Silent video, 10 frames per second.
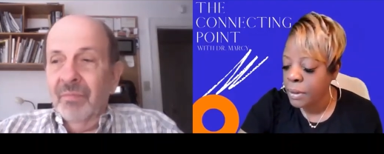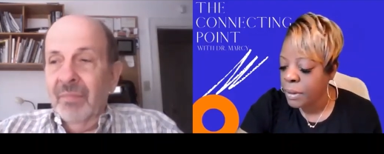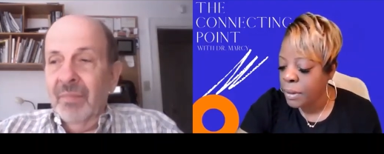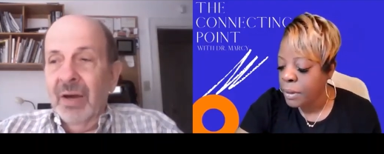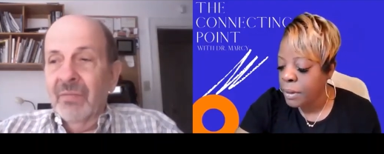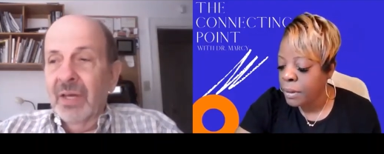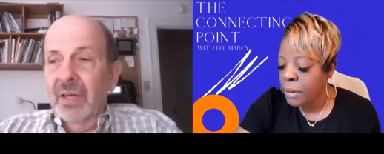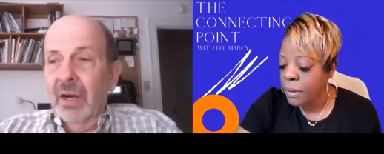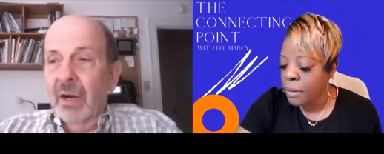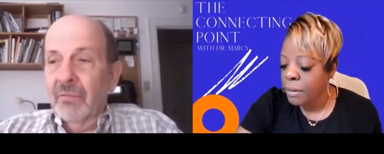Speaker 1: I've
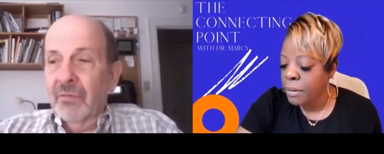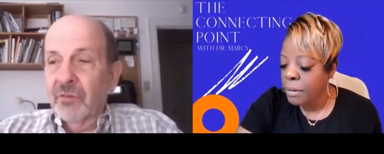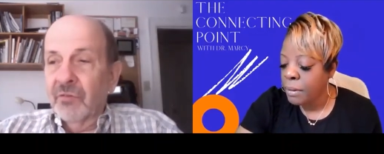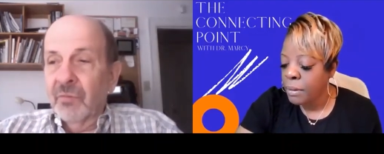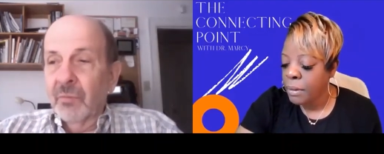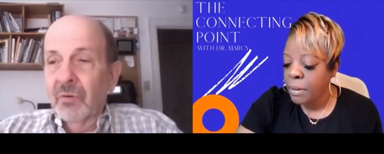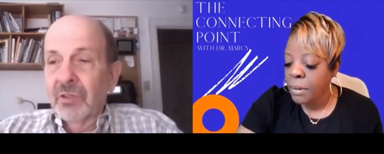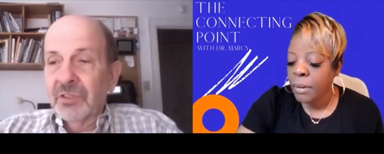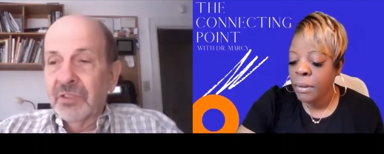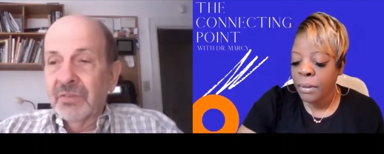had offers from
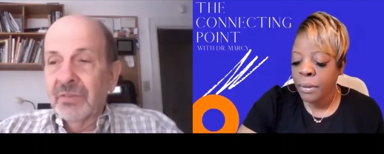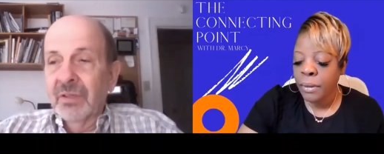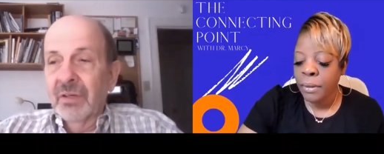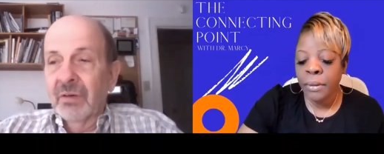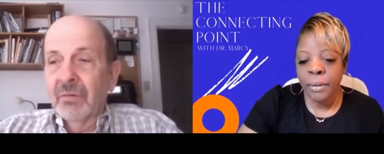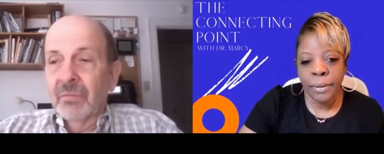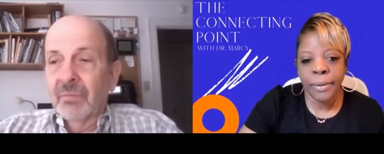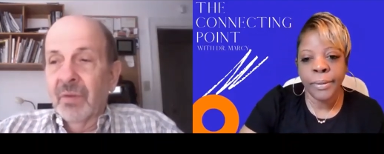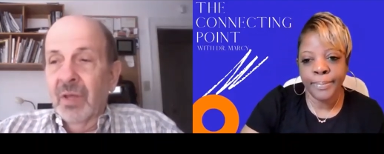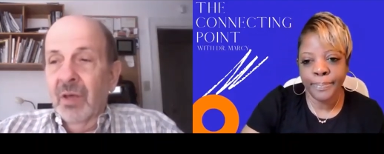real, you know,
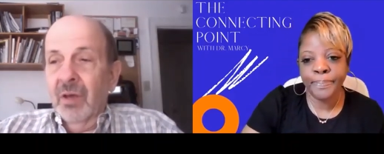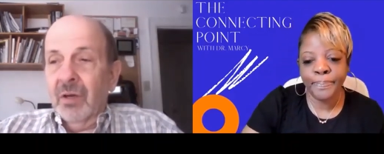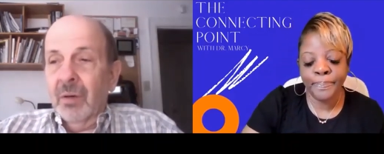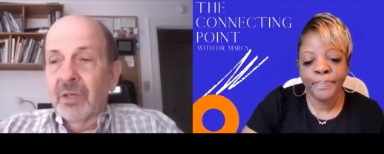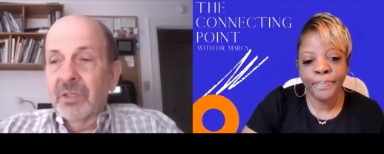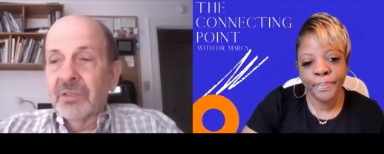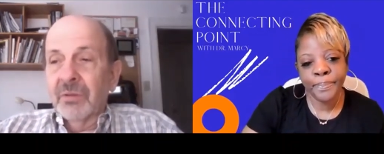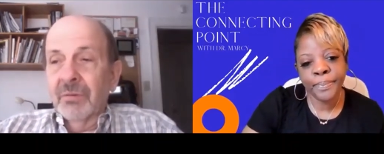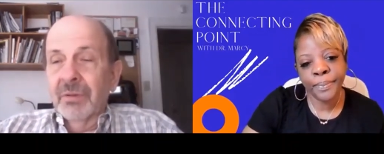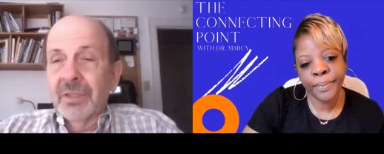commercial
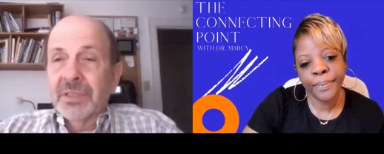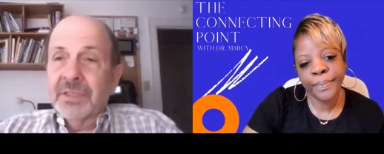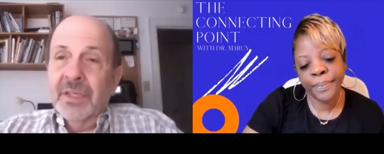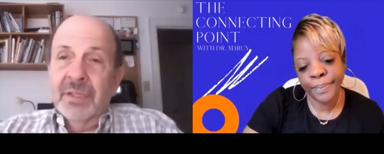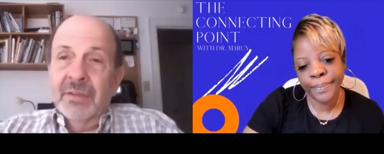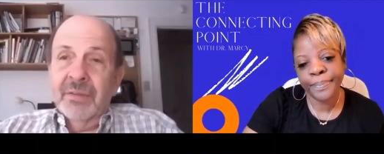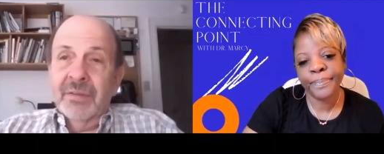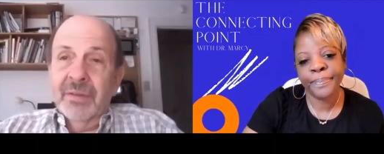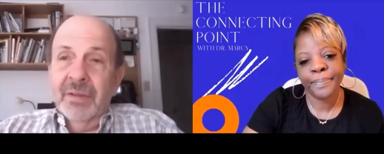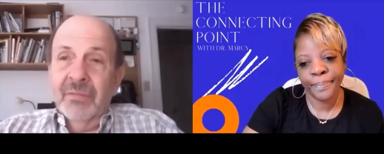mm-hmm. real estate
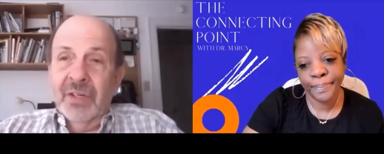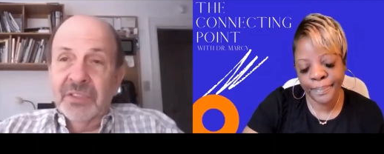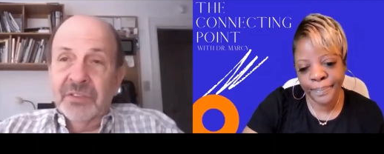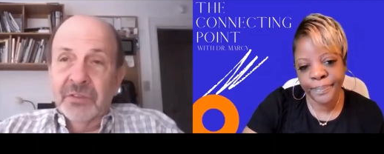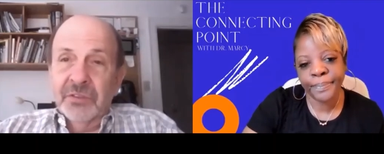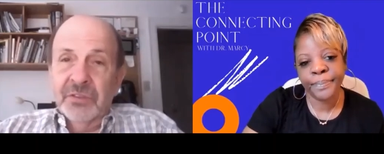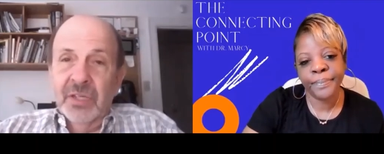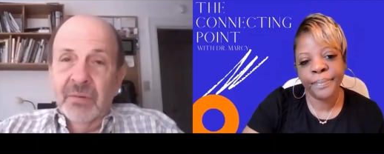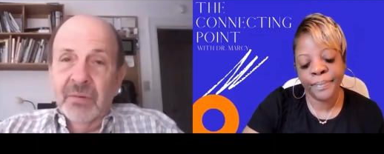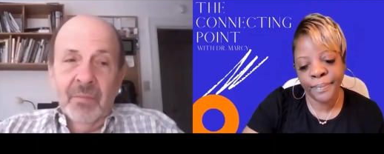investors
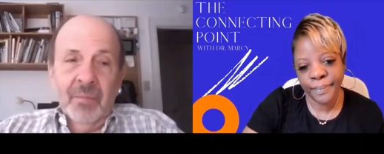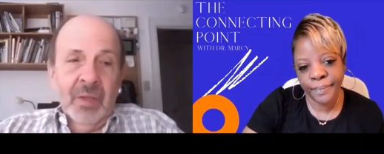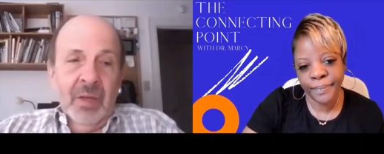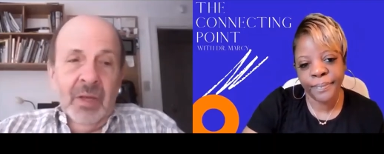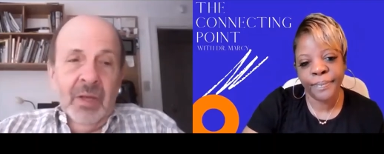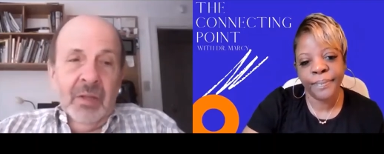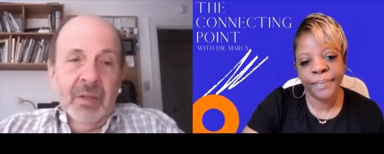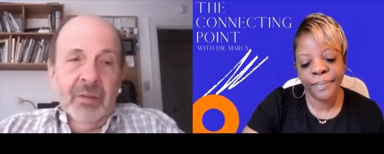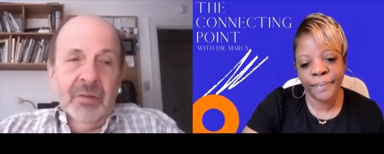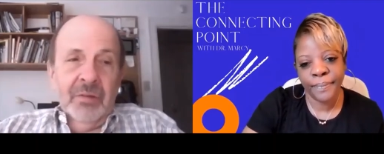that
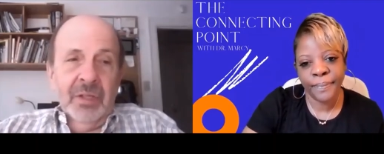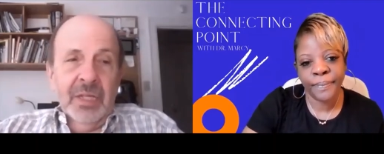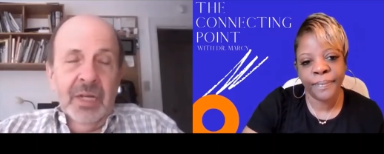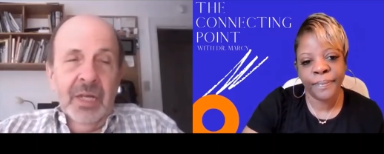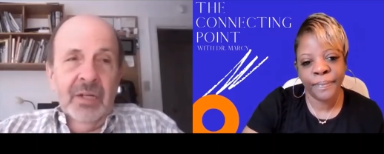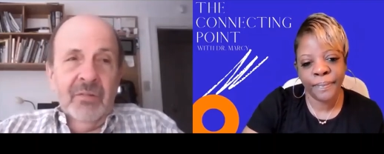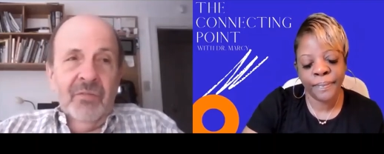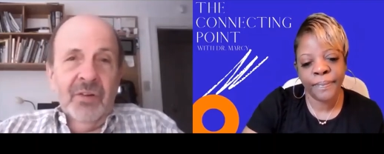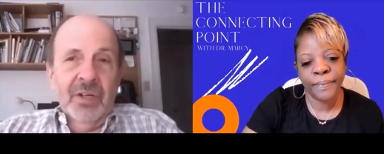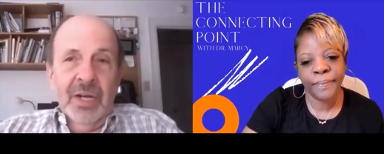that are looking at it to
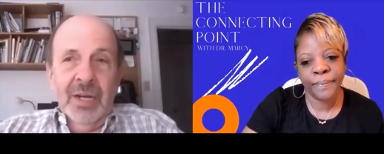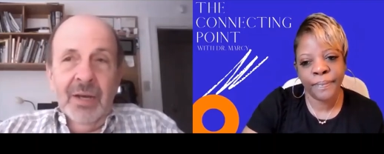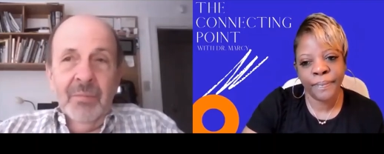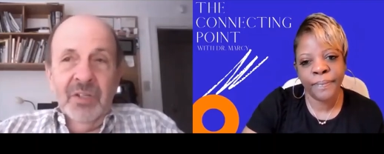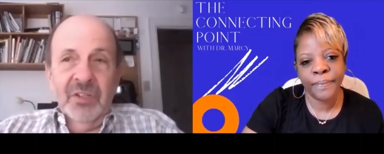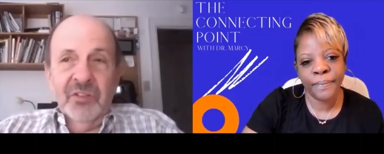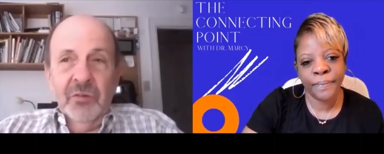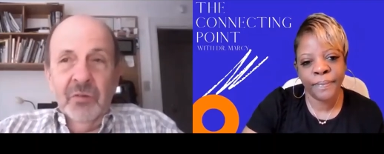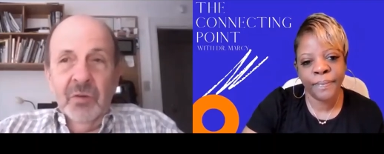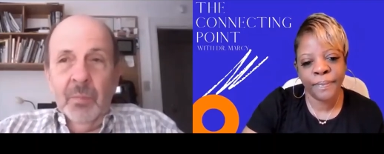figure out how many
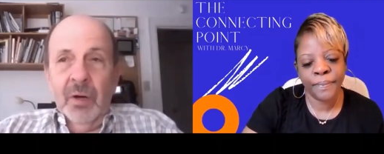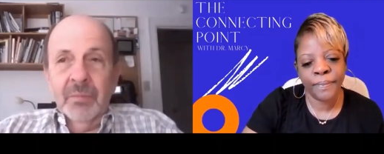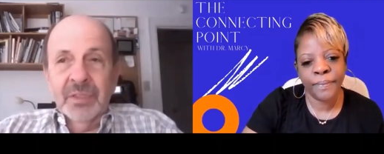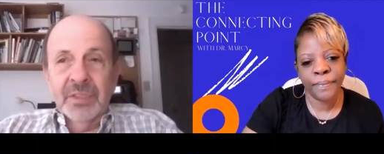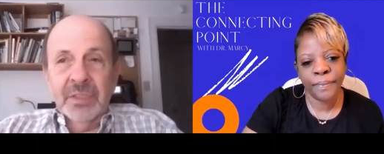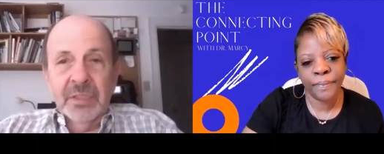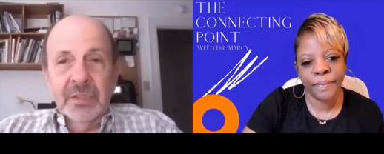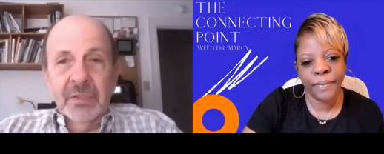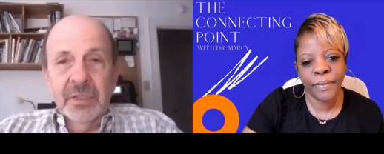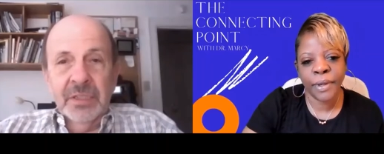student apartments they can
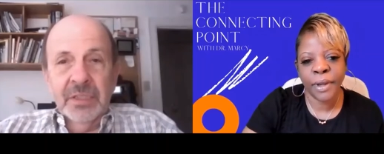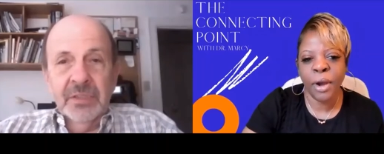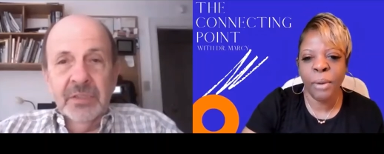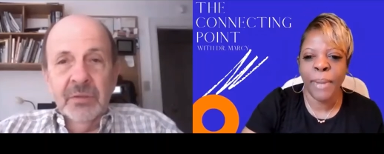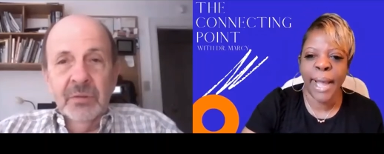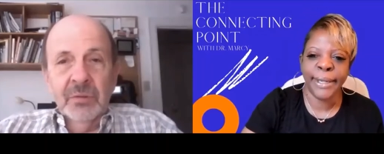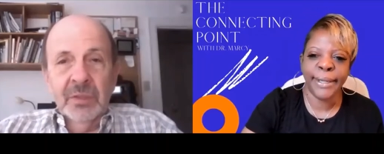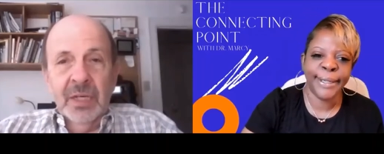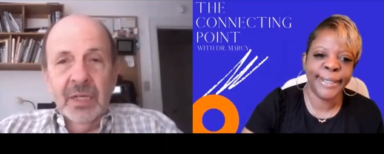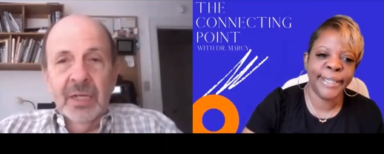turn it into. Oh
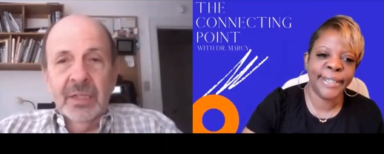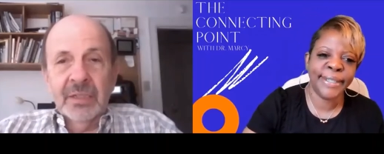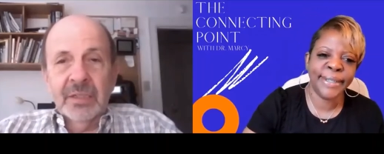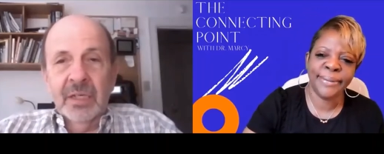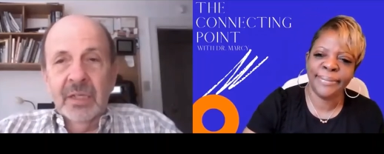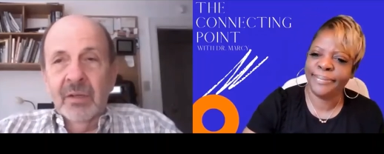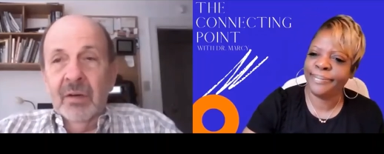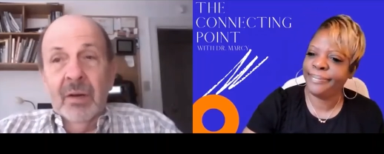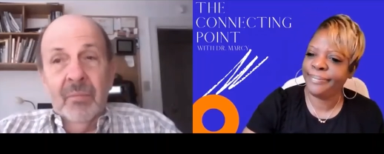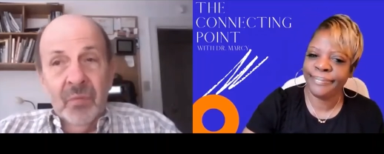my goodness!
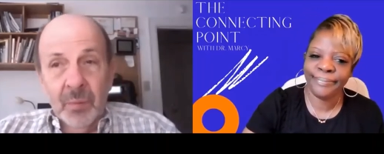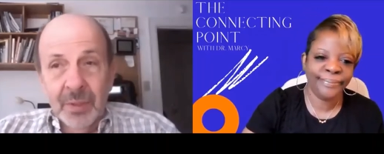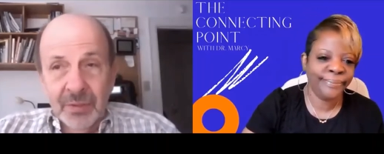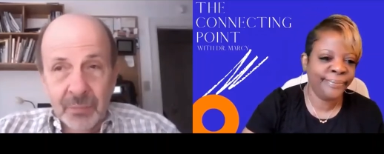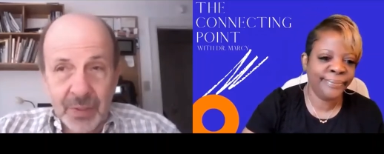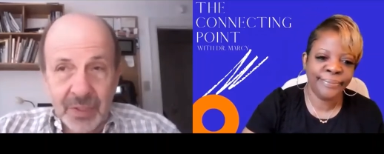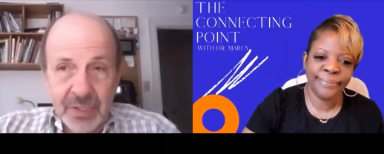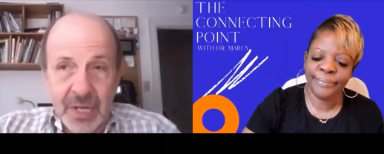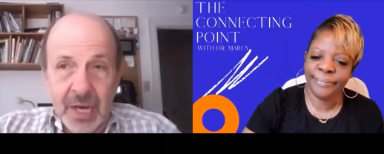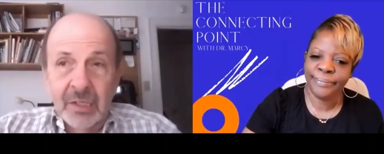There's been a
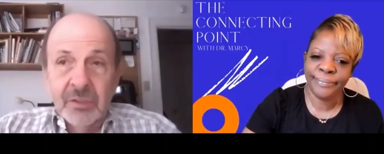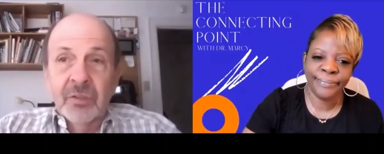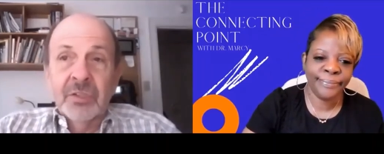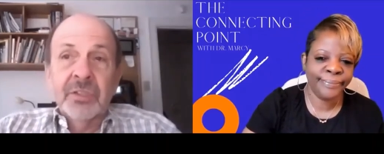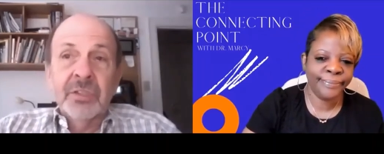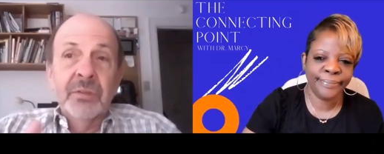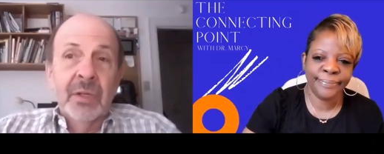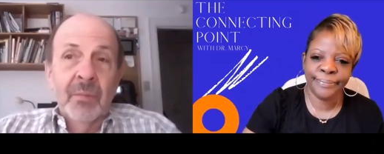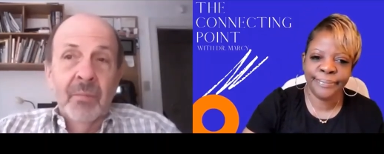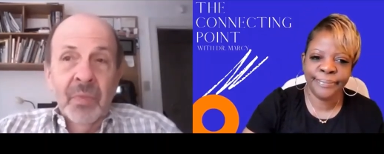doctor or two
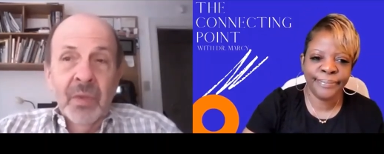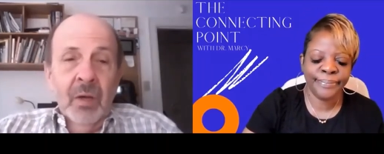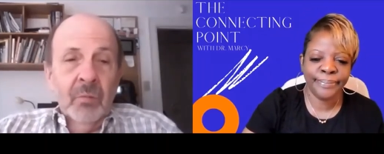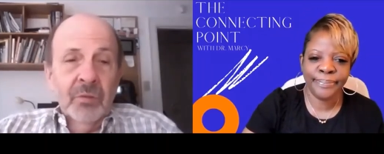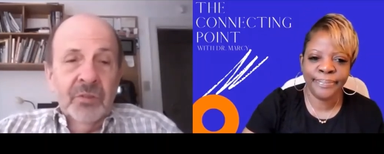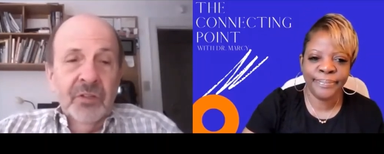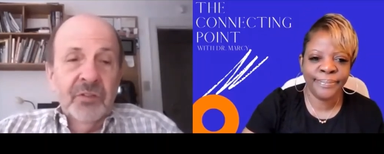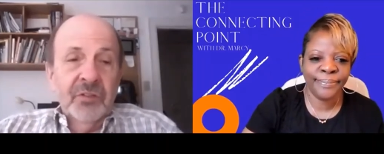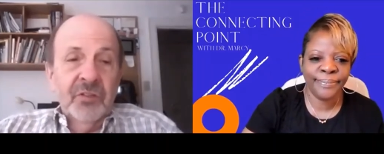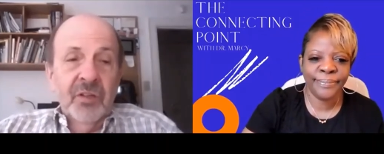that was
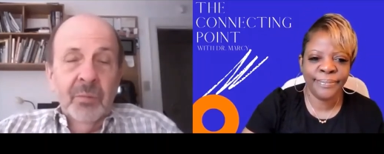interested in